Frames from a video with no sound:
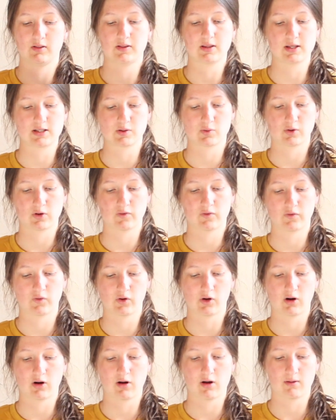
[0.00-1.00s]
these were
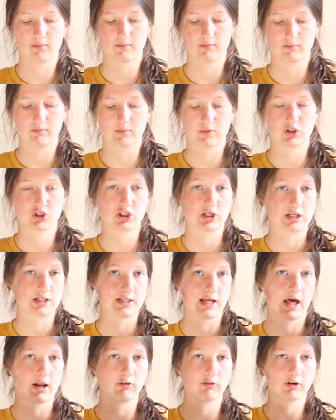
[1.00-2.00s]
from Chick
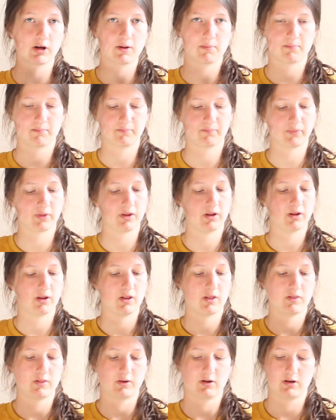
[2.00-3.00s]
Saddlery.
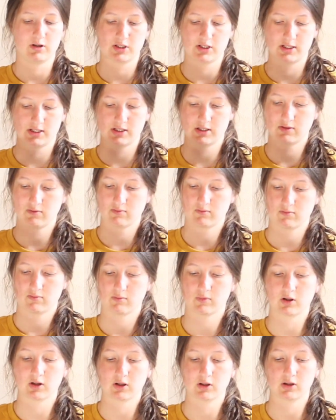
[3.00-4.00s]
They're just
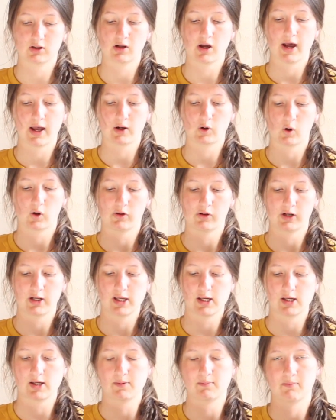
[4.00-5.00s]
a good high
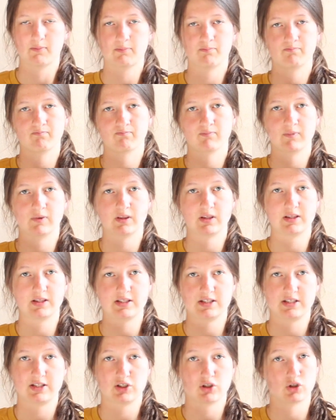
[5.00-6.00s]
quality,
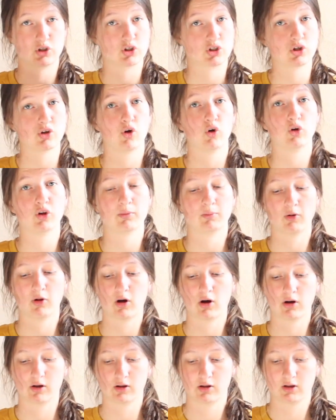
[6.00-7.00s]
should hold up
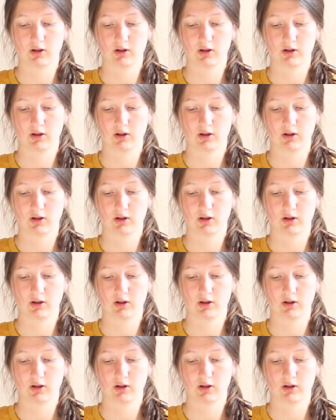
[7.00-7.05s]
long.